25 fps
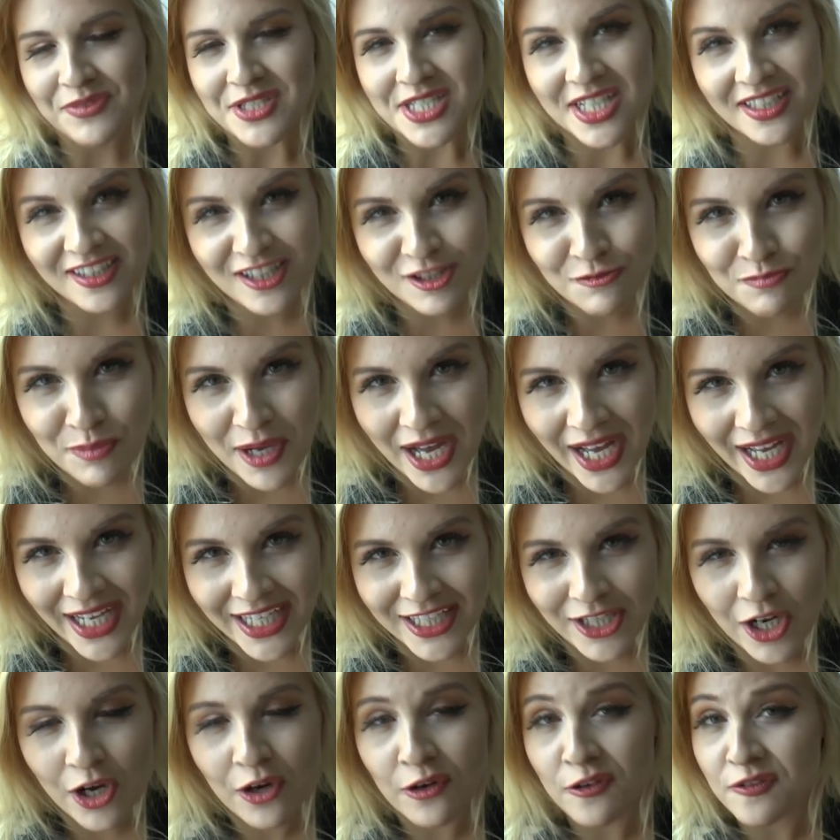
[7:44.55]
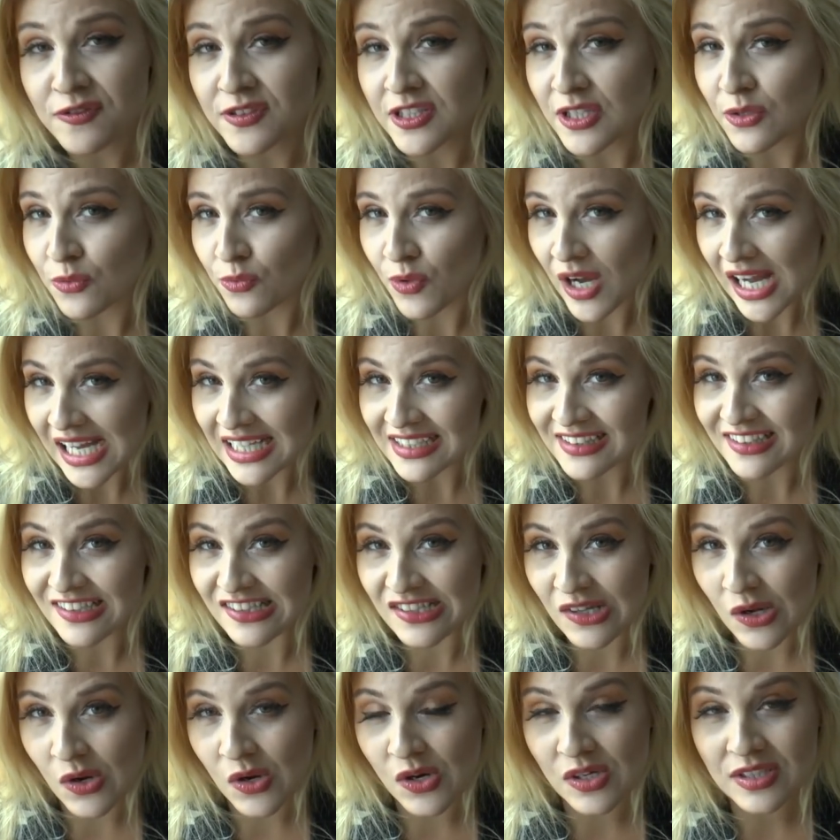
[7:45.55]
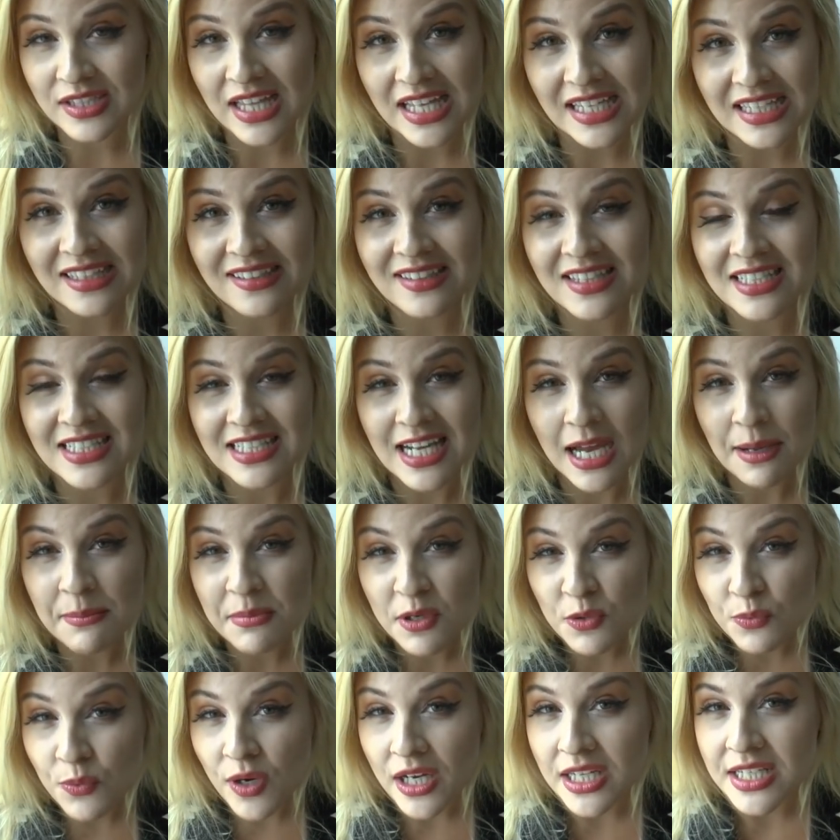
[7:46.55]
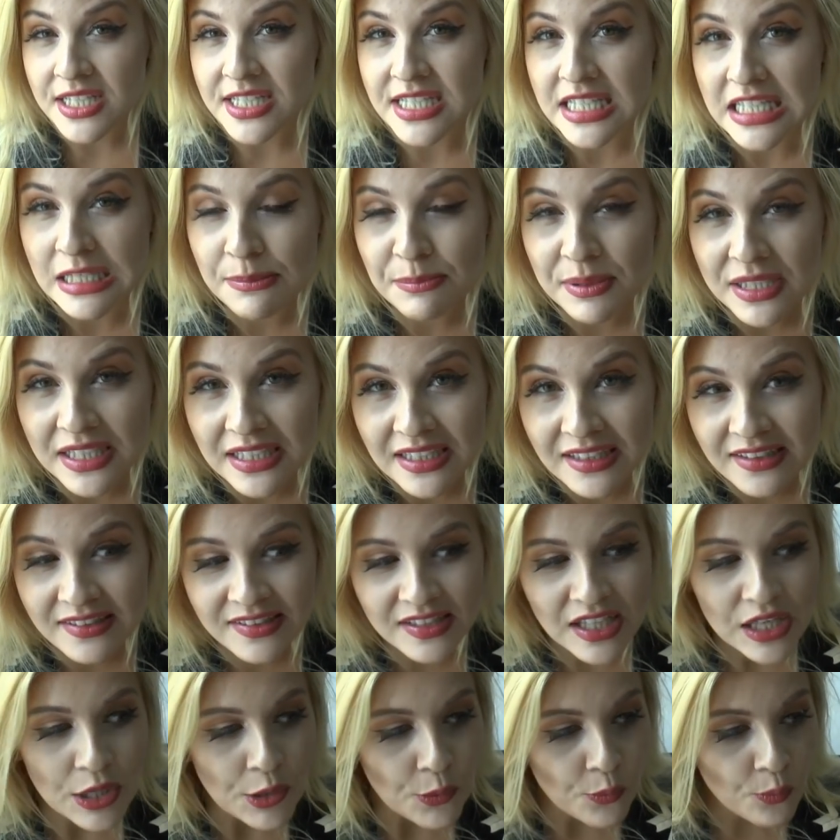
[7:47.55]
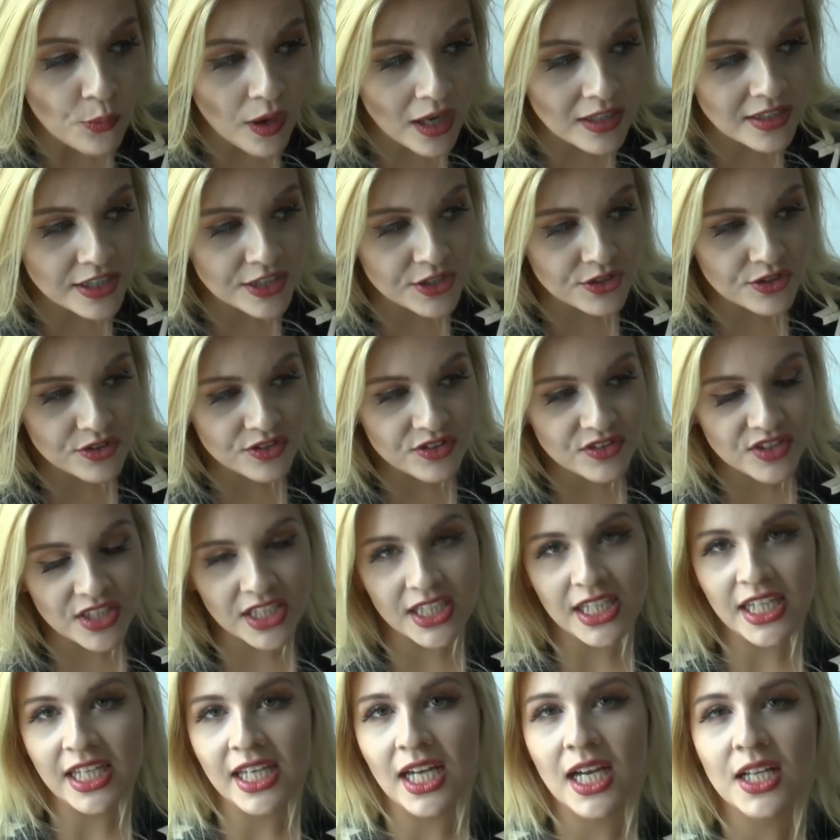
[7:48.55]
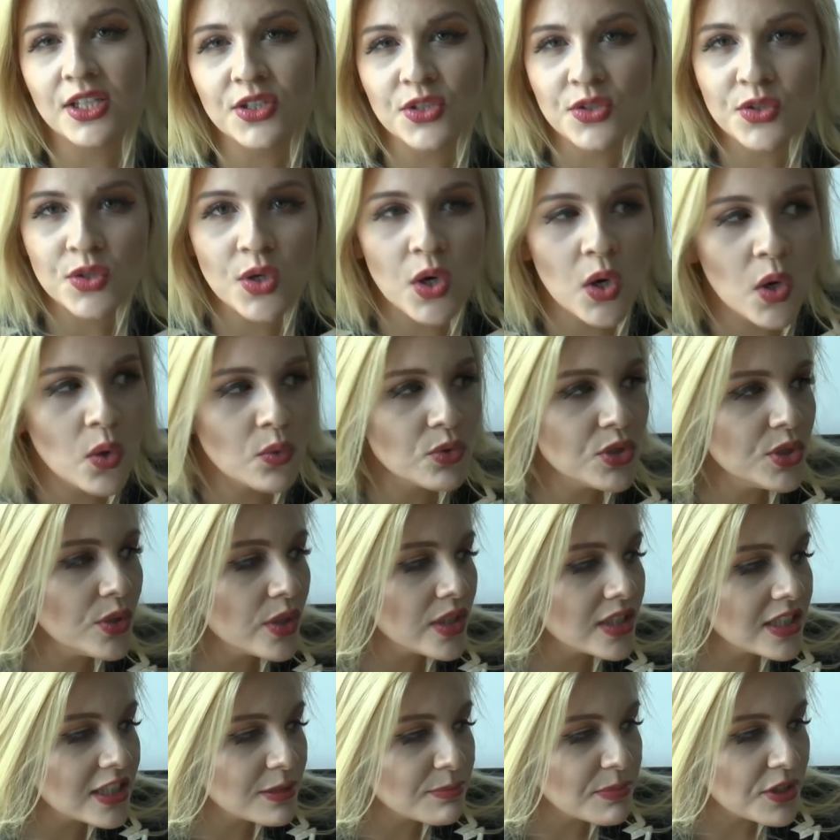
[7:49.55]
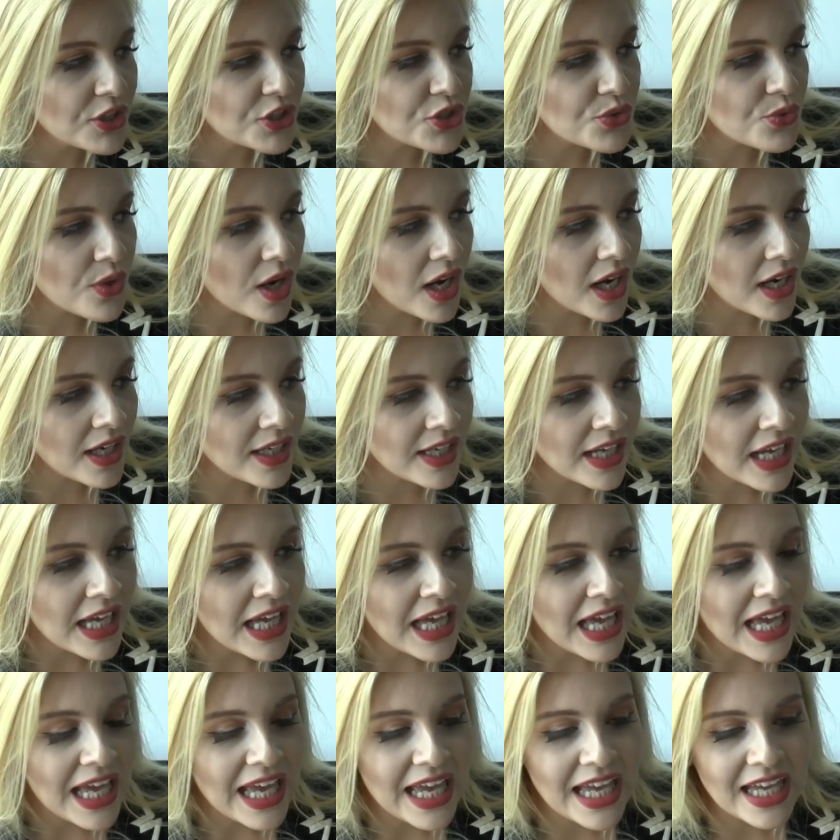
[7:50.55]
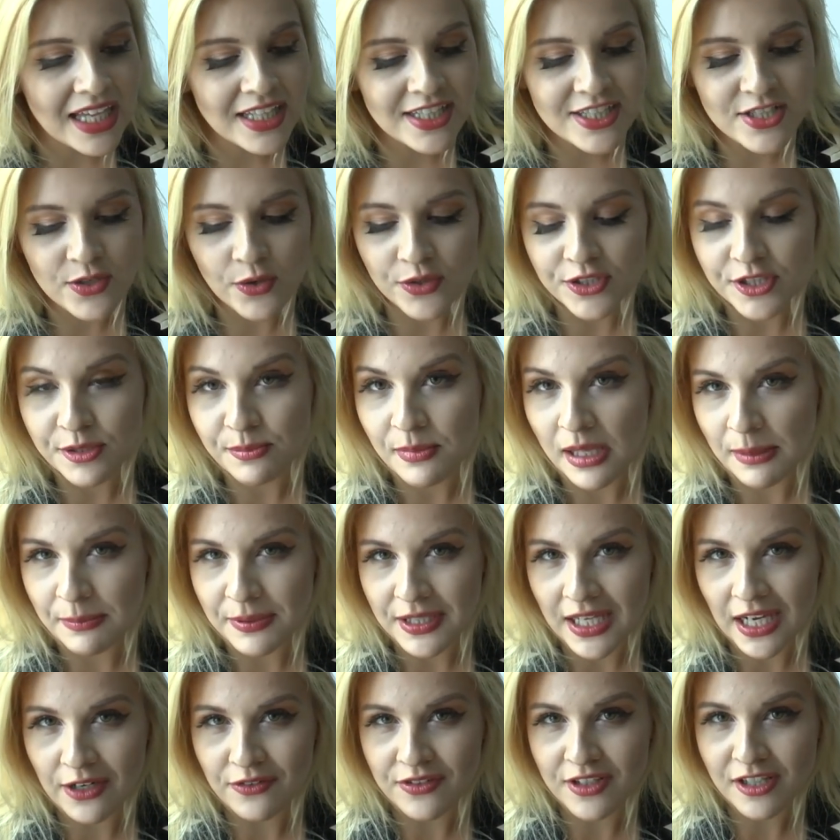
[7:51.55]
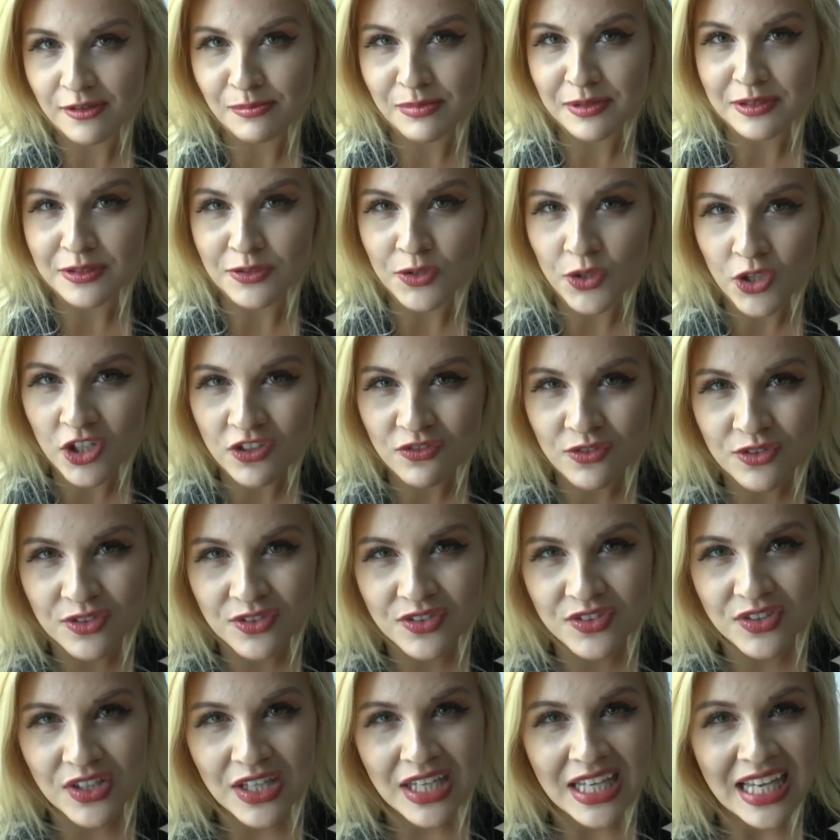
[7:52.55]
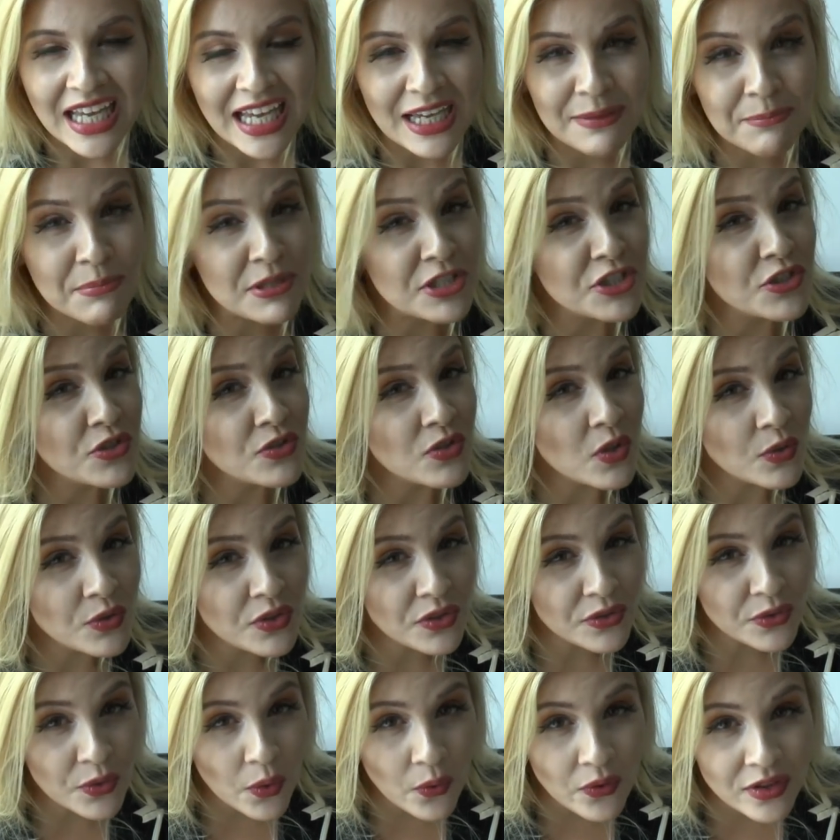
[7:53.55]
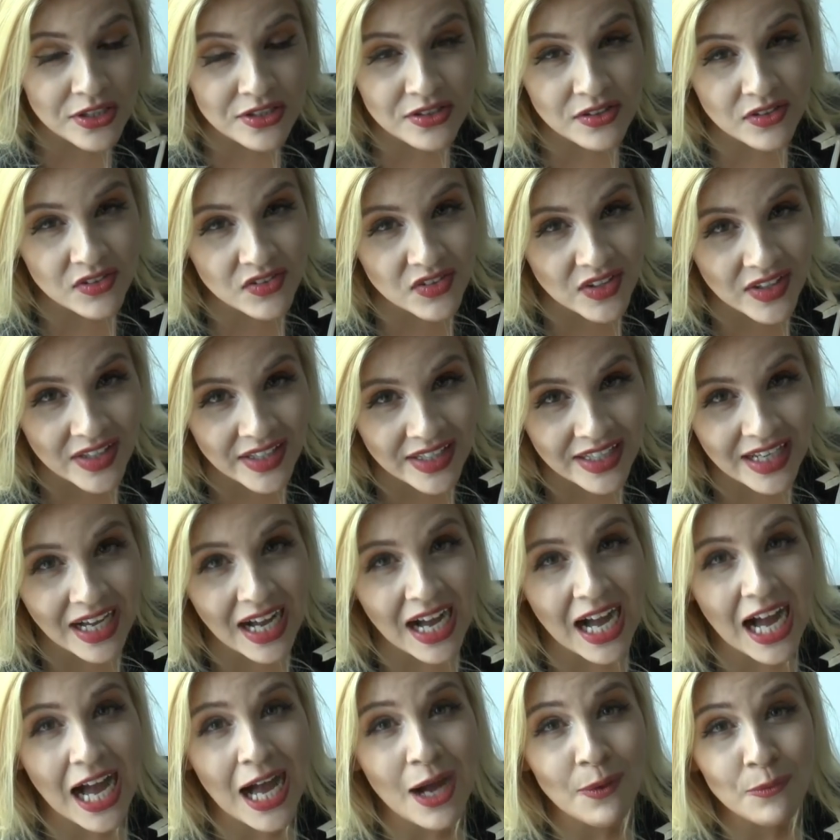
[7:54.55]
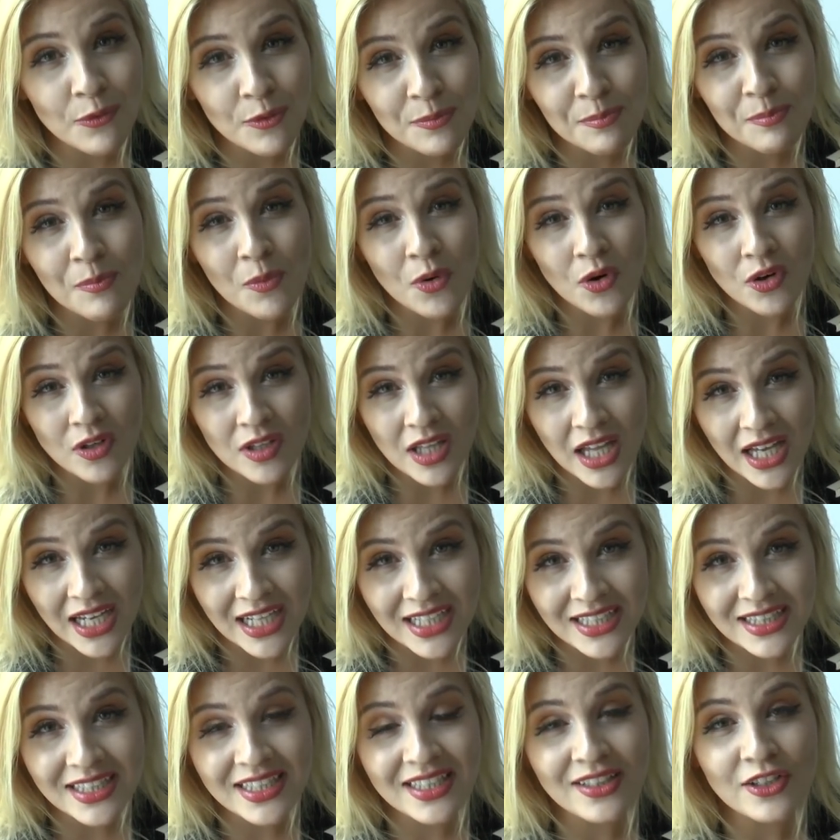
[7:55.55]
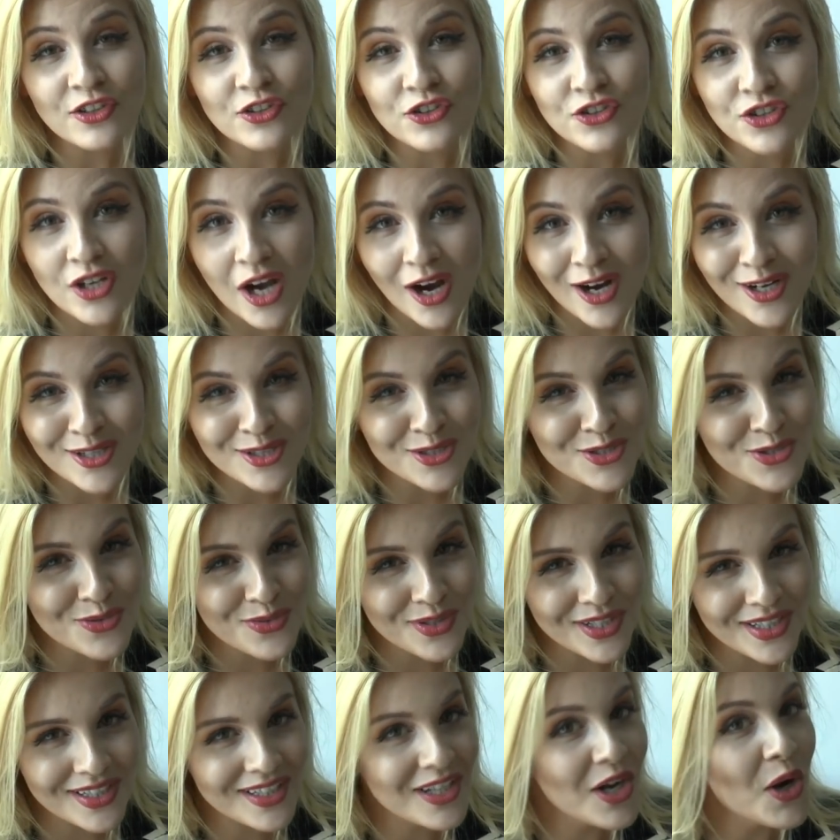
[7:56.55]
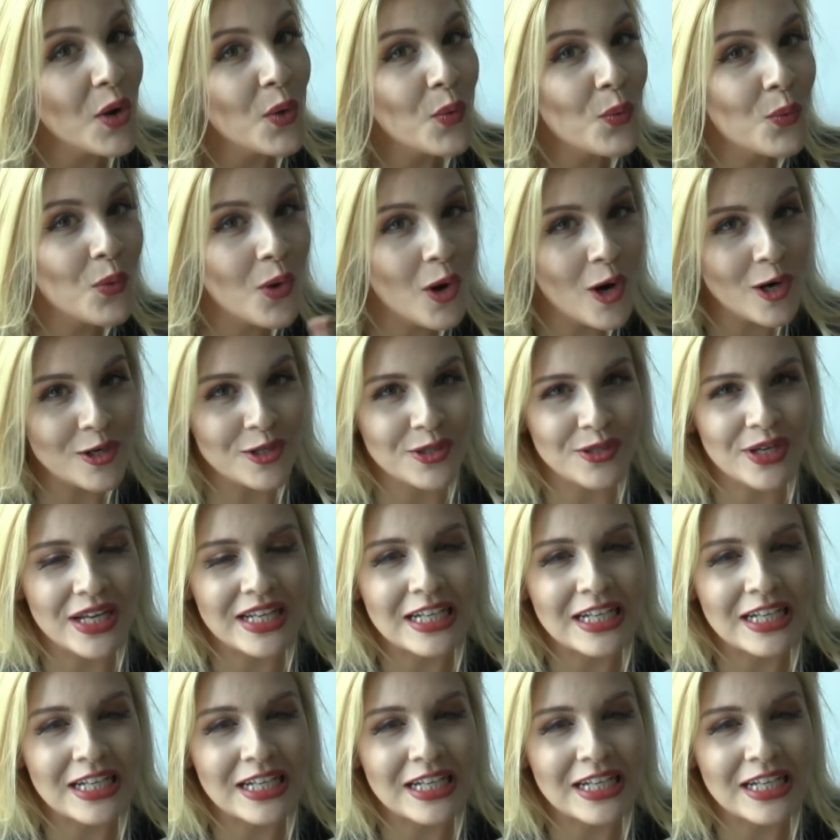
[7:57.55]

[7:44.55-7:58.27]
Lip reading: despite of the right song. That is the number one tip, is while you're singing and you know you're a little bit drunk, and or you maybe are a little bit nervous, but you know you're going to sing, I would more likely start to drink water.